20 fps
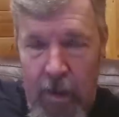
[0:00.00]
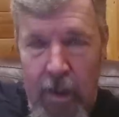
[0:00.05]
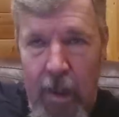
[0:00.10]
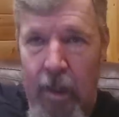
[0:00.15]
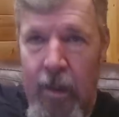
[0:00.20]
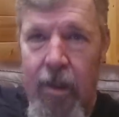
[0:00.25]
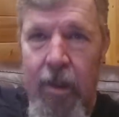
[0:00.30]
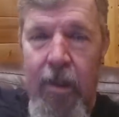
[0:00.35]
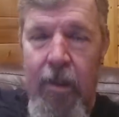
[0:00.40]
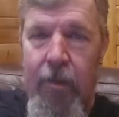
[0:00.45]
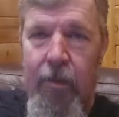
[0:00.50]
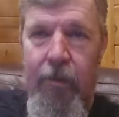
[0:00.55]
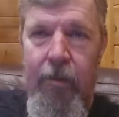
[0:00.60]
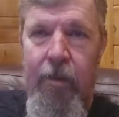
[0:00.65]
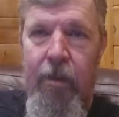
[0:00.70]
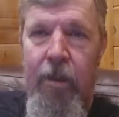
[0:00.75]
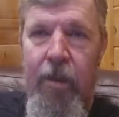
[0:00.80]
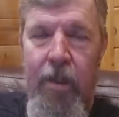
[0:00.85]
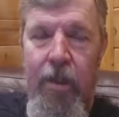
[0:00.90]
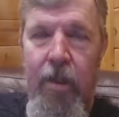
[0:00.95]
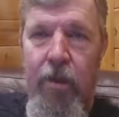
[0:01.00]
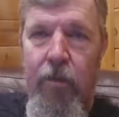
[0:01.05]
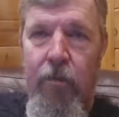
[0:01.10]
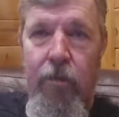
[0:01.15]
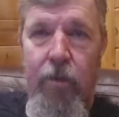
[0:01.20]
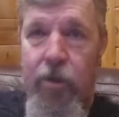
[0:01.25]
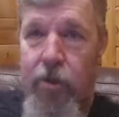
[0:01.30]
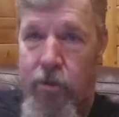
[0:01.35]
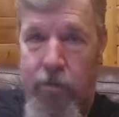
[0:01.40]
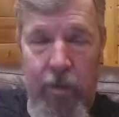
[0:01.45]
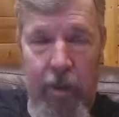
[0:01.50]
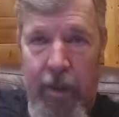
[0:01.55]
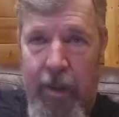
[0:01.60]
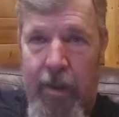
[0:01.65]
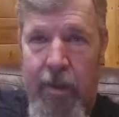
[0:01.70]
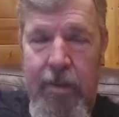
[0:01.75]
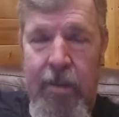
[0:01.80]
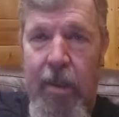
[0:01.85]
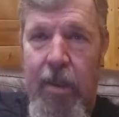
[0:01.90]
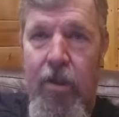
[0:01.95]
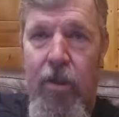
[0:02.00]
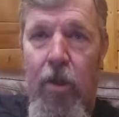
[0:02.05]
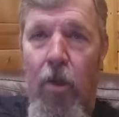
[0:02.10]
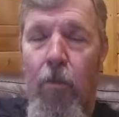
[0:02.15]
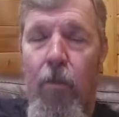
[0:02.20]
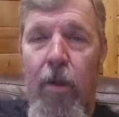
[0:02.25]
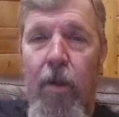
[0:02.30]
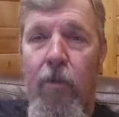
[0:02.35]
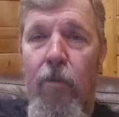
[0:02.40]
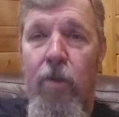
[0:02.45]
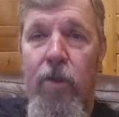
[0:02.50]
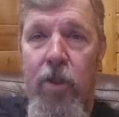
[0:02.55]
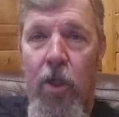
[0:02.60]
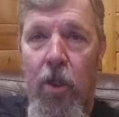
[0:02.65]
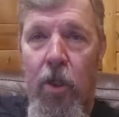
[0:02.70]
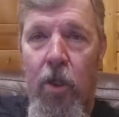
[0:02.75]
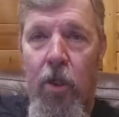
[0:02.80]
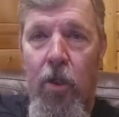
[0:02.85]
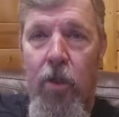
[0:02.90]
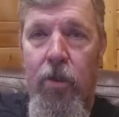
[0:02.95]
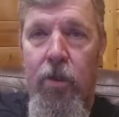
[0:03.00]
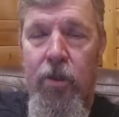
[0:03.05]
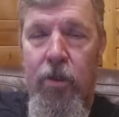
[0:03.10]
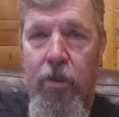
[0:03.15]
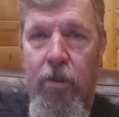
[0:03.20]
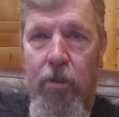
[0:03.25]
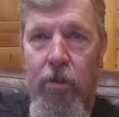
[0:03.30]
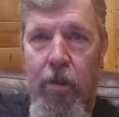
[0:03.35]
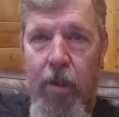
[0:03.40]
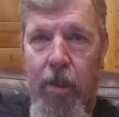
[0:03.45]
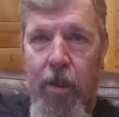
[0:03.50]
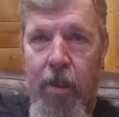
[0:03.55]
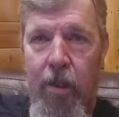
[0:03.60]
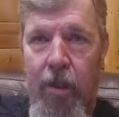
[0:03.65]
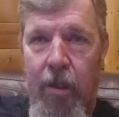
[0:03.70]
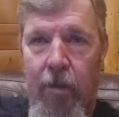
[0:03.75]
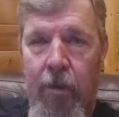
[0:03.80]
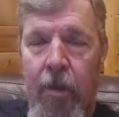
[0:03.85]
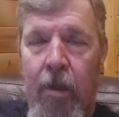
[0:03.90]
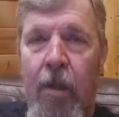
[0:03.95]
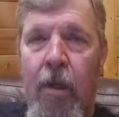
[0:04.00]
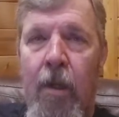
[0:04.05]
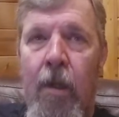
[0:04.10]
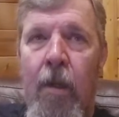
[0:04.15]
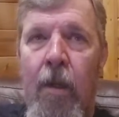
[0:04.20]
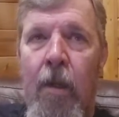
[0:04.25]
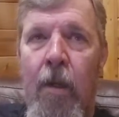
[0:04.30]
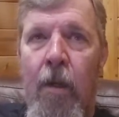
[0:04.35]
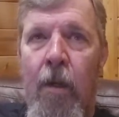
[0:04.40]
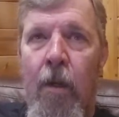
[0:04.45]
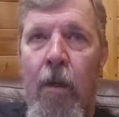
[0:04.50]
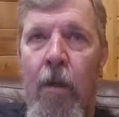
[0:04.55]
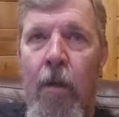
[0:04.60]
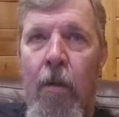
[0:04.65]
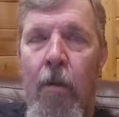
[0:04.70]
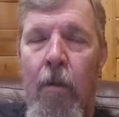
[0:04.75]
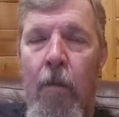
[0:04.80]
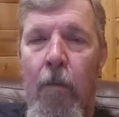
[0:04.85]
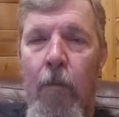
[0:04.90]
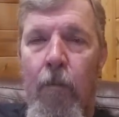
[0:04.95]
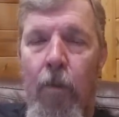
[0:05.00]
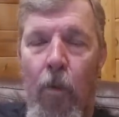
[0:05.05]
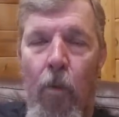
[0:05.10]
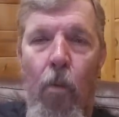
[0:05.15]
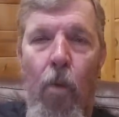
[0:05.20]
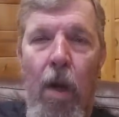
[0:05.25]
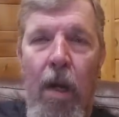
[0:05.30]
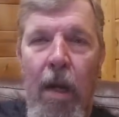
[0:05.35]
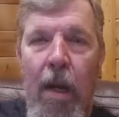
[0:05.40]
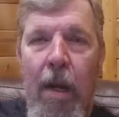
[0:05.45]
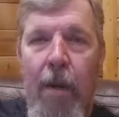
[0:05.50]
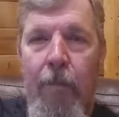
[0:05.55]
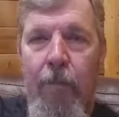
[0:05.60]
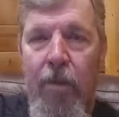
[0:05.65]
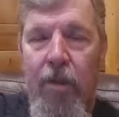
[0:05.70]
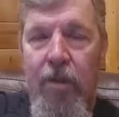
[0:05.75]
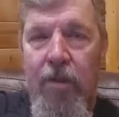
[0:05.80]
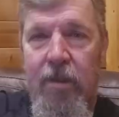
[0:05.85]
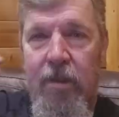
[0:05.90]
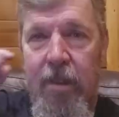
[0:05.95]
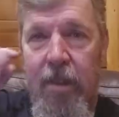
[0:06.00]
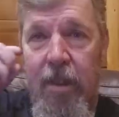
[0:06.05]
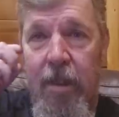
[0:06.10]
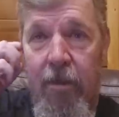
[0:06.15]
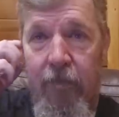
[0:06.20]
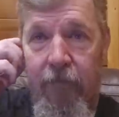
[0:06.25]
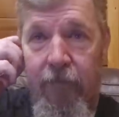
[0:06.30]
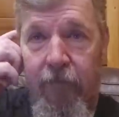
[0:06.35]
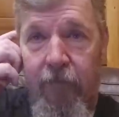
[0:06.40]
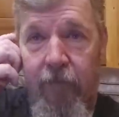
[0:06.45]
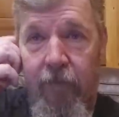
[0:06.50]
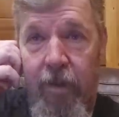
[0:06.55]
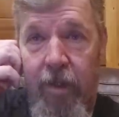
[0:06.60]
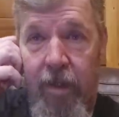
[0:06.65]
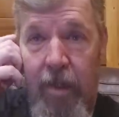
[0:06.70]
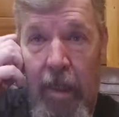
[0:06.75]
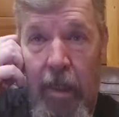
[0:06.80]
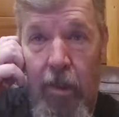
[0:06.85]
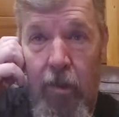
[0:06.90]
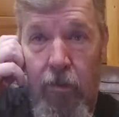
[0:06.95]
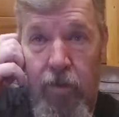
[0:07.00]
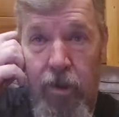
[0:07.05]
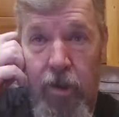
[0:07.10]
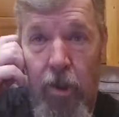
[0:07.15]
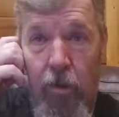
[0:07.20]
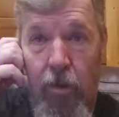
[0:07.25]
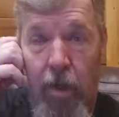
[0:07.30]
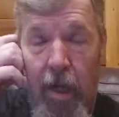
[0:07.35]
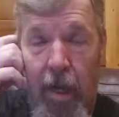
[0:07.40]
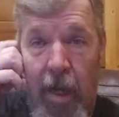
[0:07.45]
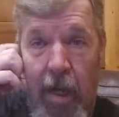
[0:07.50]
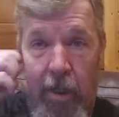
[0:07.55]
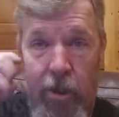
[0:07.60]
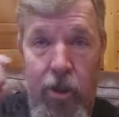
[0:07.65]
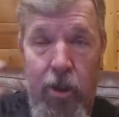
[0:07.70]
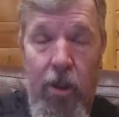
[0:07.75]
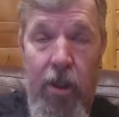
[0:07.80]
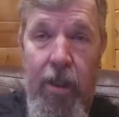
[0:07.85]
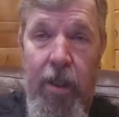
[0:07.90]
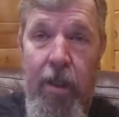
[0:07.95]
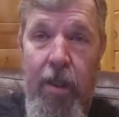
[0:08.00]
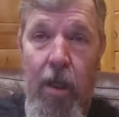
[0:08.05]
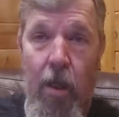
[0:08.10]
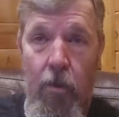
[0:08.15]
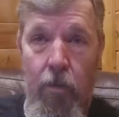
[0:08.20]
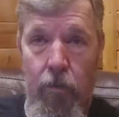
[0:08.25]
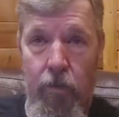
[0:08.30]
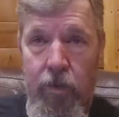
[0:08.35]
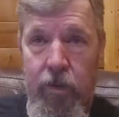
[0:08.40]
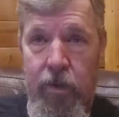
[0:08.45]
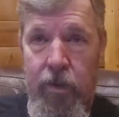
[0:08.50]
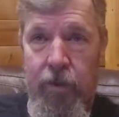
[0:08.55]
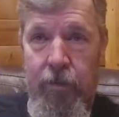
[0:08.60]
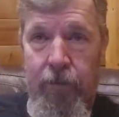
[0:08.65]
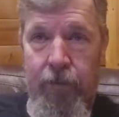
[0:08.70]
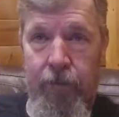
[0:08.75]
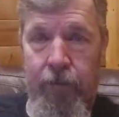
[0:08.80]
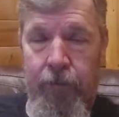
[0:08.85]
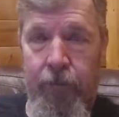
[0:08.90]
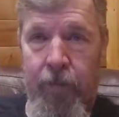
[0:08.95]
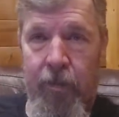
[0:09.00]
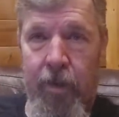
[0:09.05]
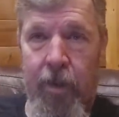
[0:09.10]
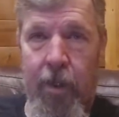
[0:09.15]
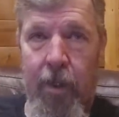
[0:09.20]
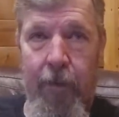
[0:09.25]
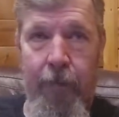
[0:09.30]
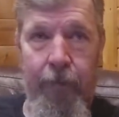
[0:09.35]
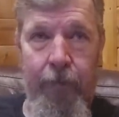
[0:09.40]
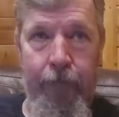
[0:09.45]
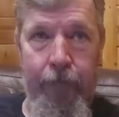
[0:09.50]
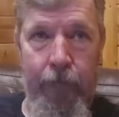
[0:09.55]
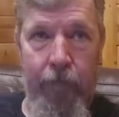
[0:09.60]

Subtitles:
Nothing huge. Like I said, nobody was hurt or anything. But what happens if Yellowstone actually goes? Okay.